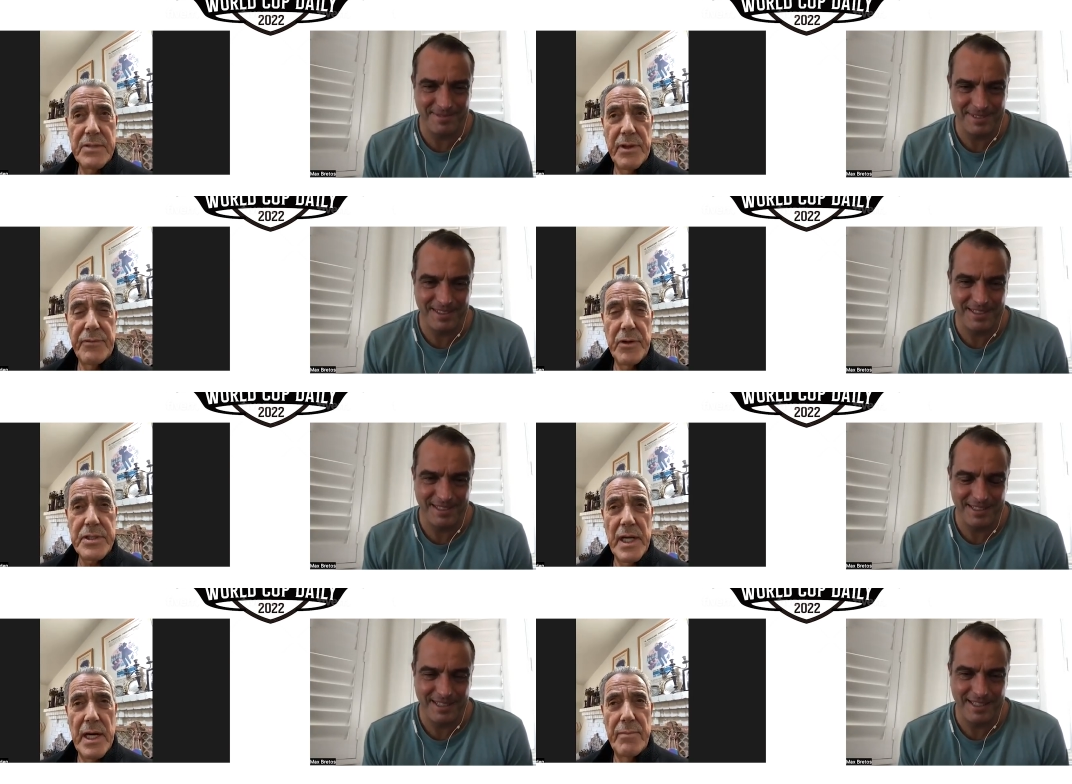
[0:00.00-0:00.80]
Speaker 1: for the first
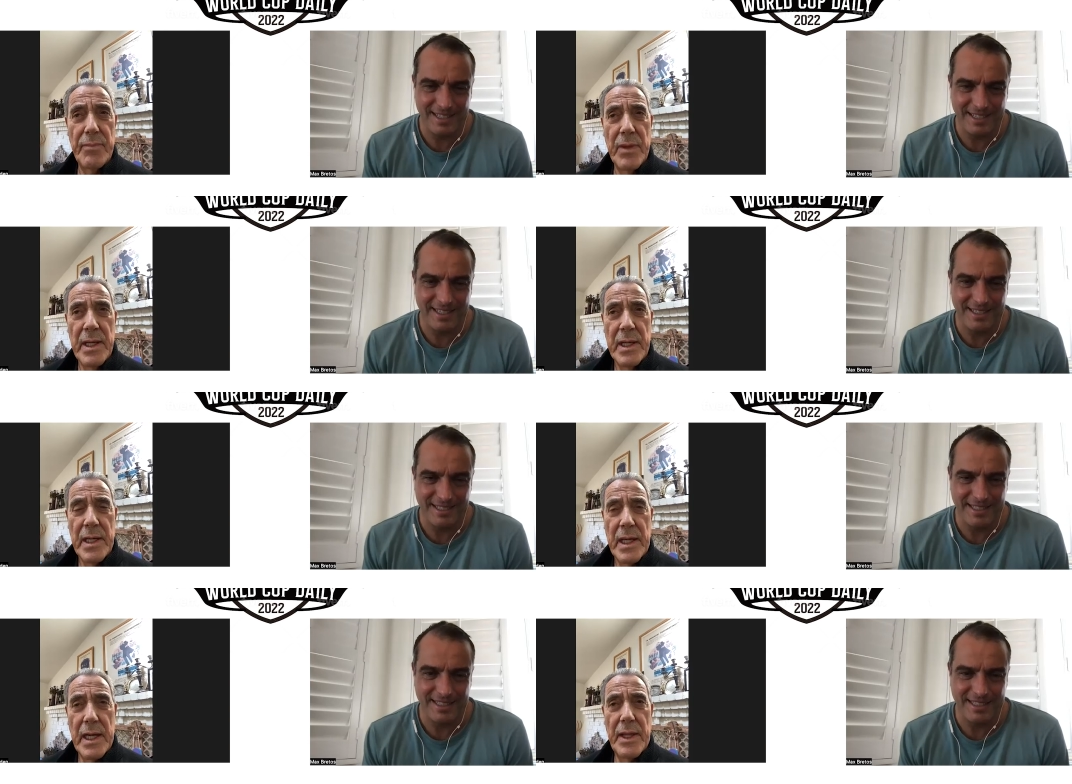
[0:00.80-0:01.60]
time,
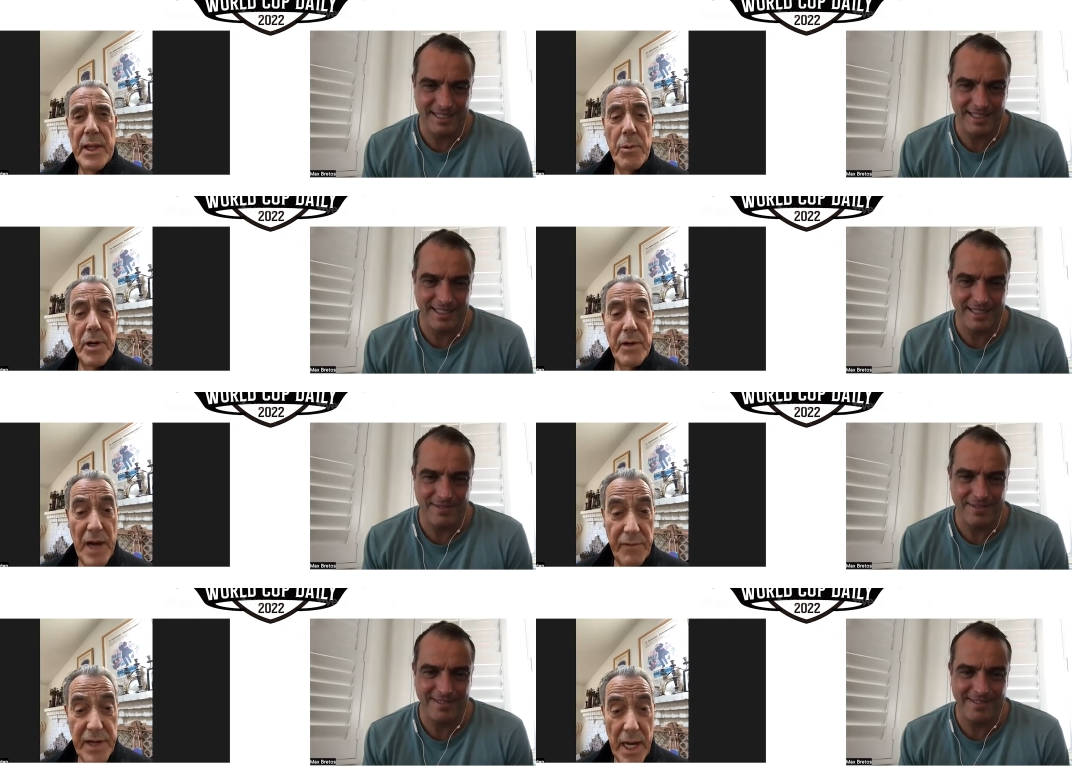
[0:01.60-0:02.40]
and they won it
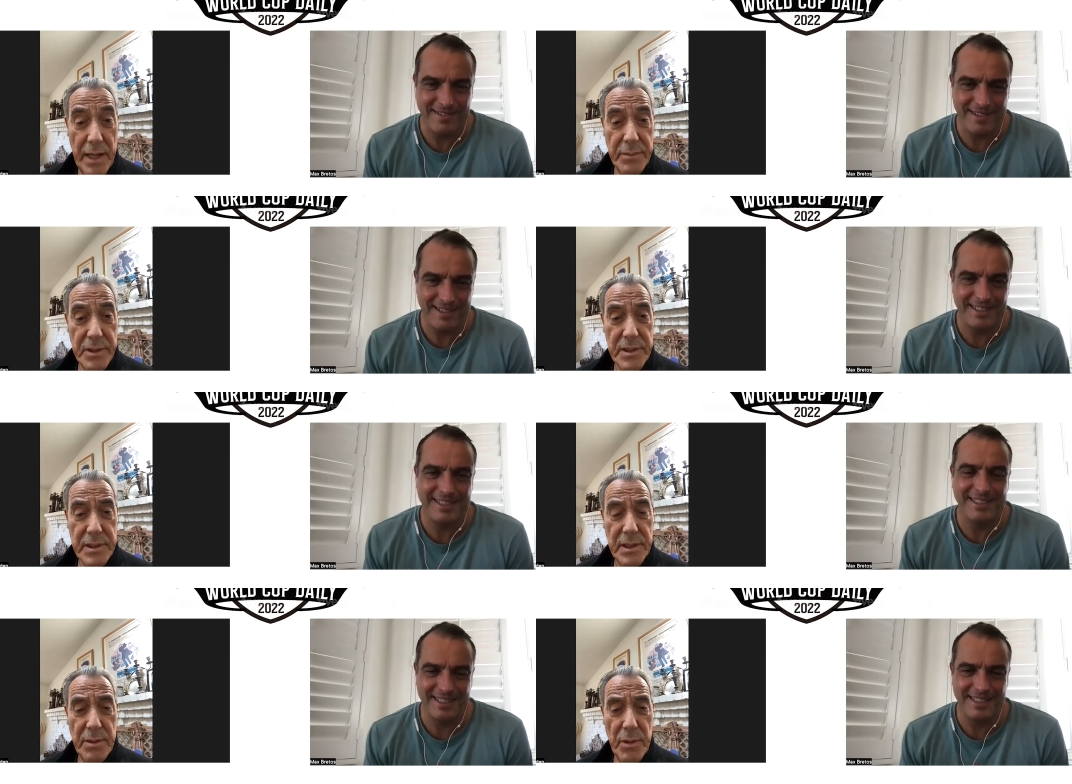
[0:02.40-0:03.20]
five times,
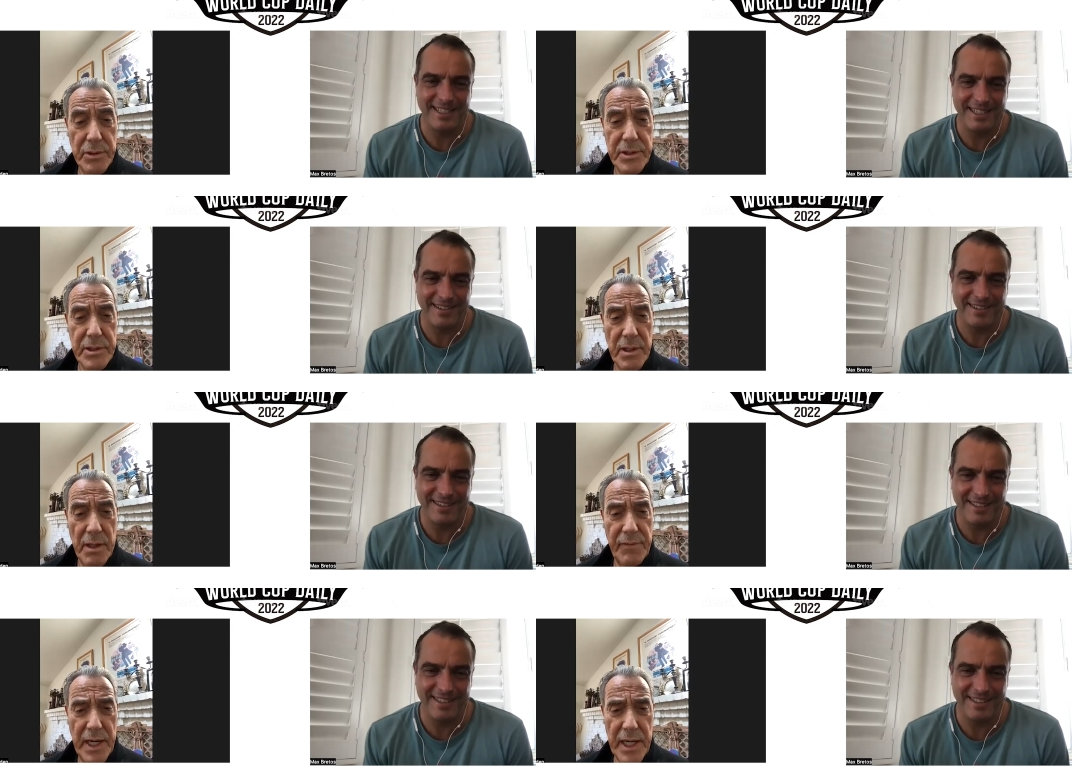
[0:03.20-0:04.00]
the most of
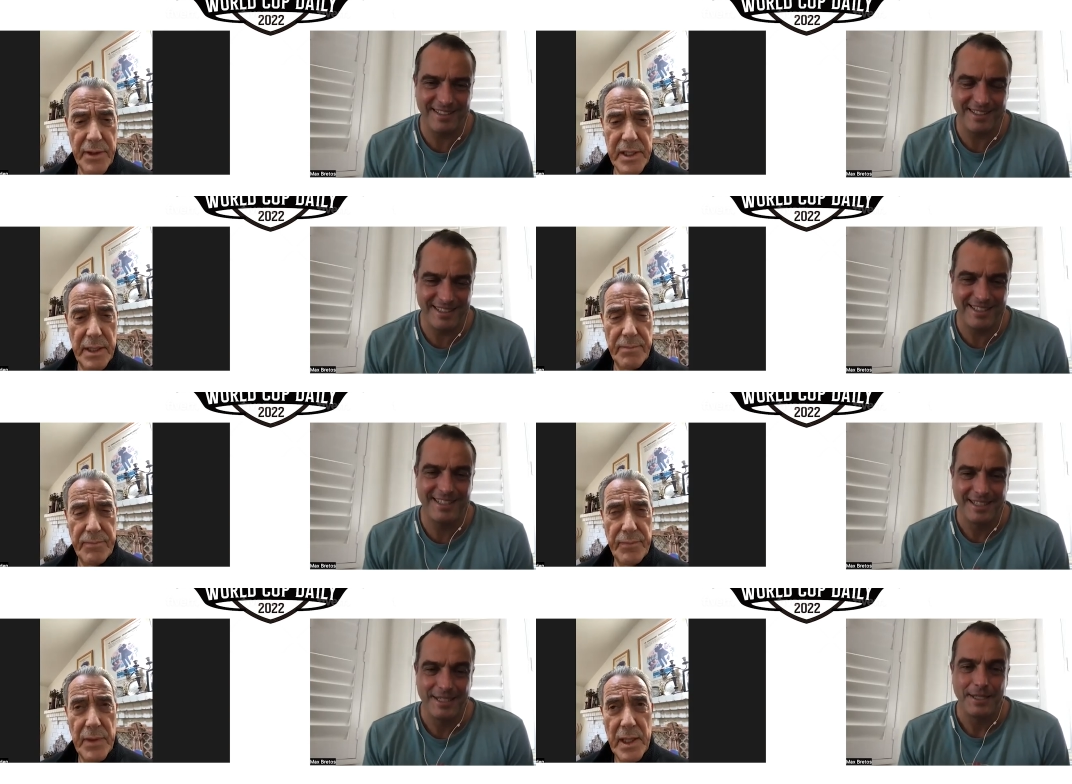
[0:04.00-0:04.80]
any other team.
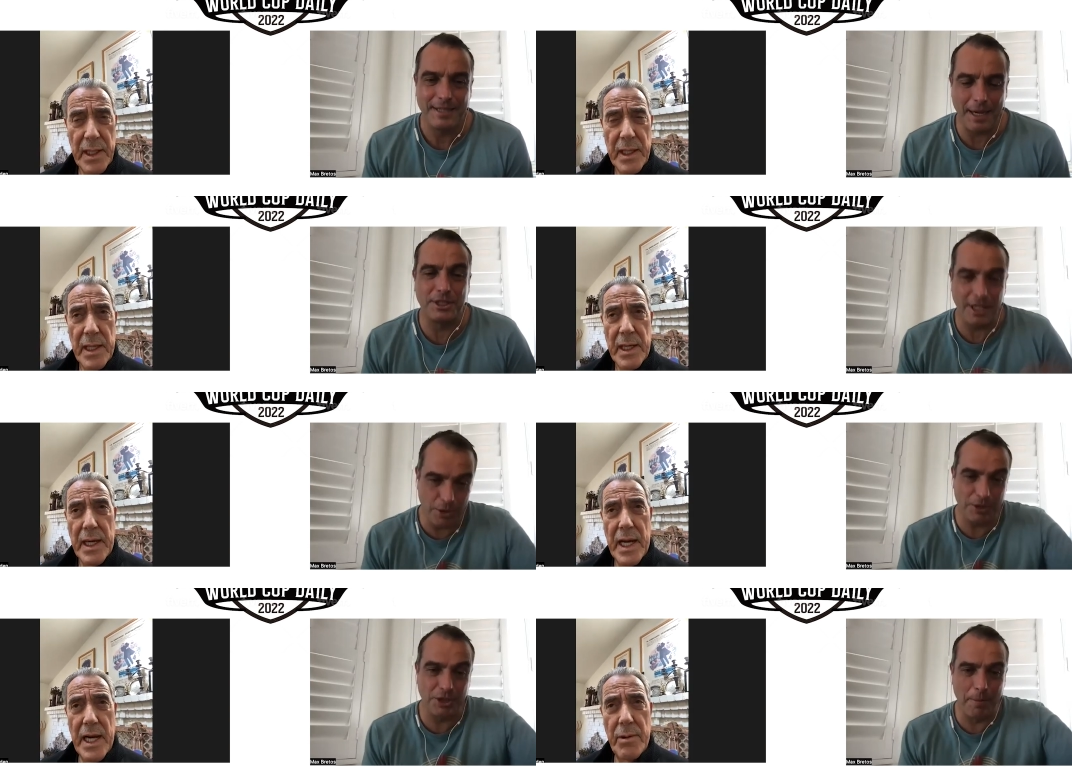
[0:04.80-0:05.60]
That was
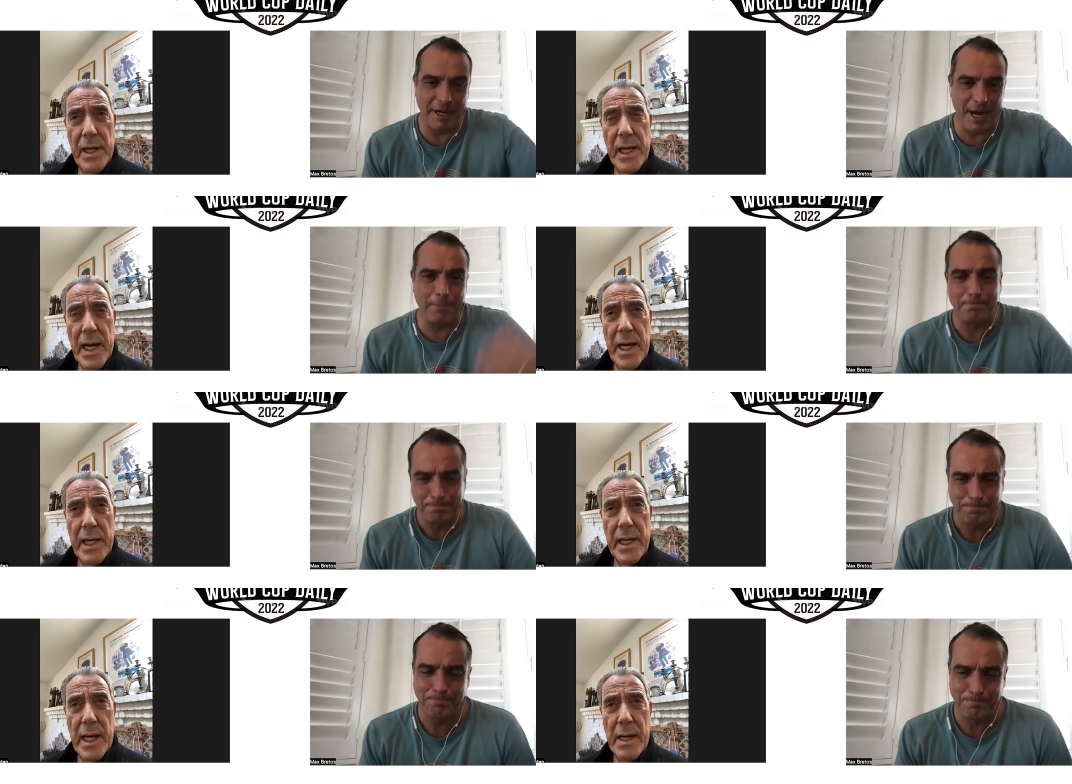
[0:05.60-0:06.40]
anyway, US Open Cup. I
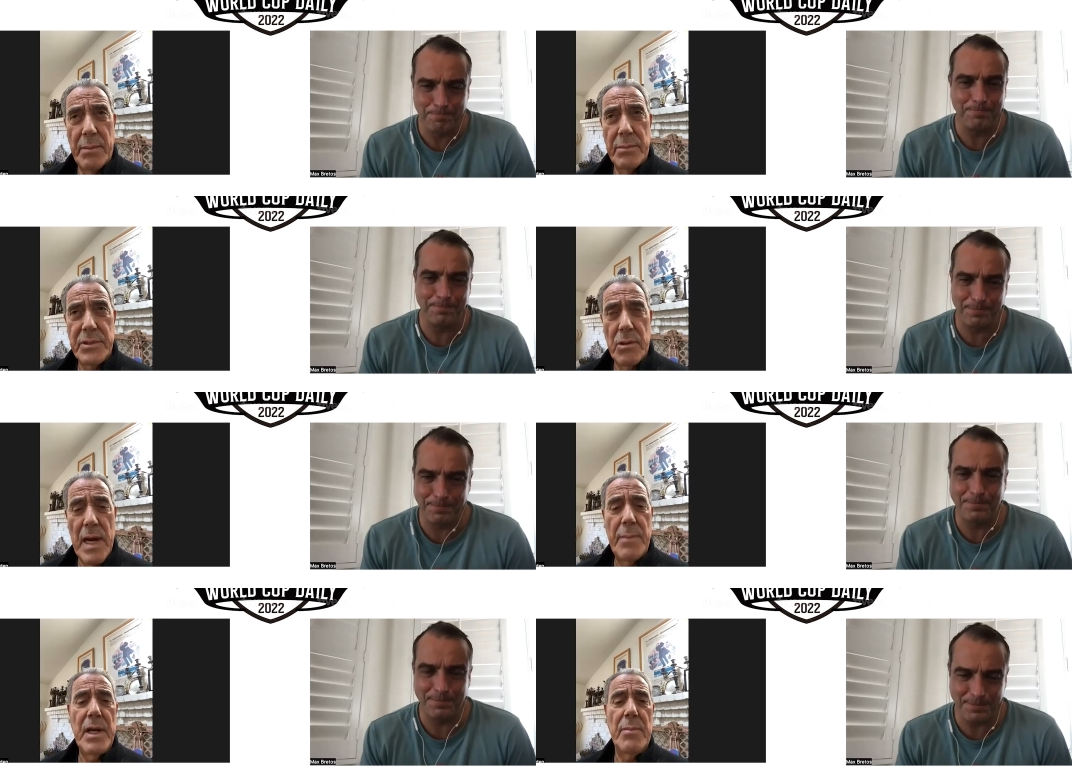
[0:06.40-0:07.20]
am so
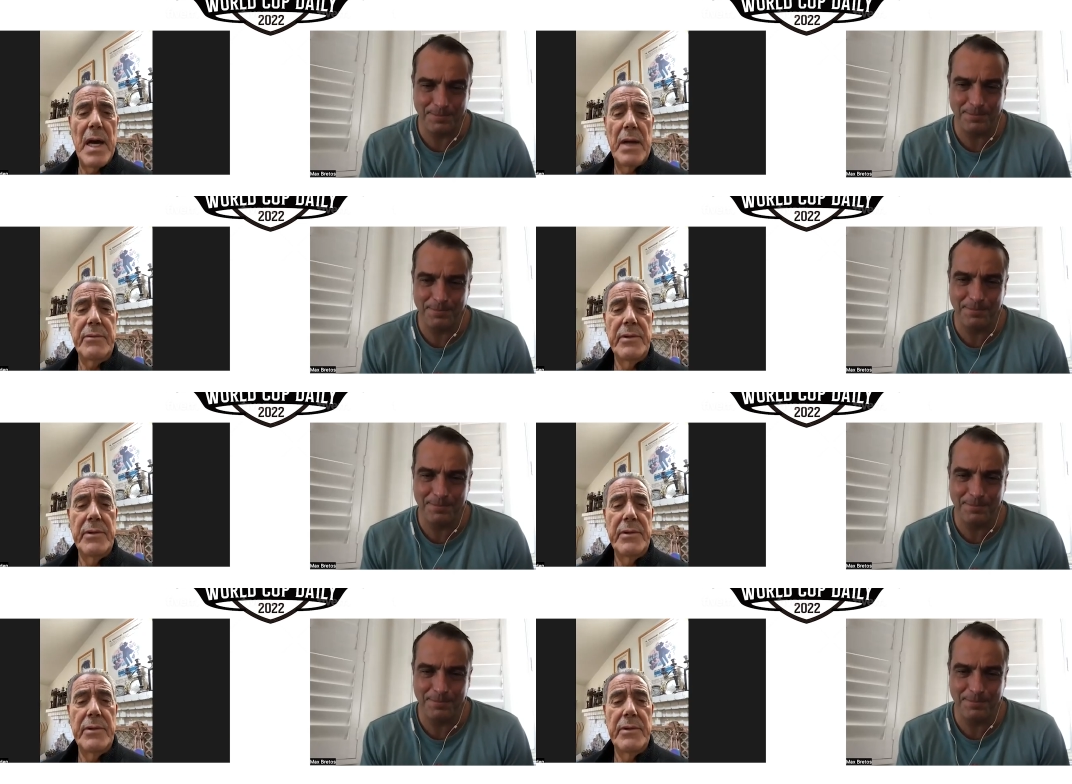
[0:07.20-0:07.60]
happy about